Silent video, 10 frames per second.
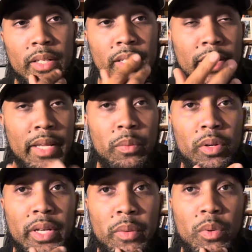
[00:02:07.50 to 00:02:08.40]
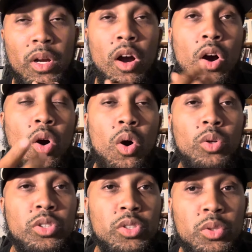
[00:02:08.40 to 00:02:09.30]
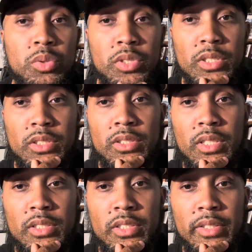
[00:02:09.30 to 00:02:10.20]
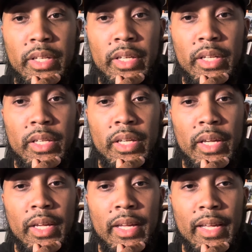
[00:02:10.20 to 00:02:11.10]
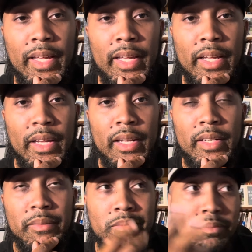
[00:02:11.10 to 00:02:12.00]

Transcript: they were they were called to do such and such a thing, and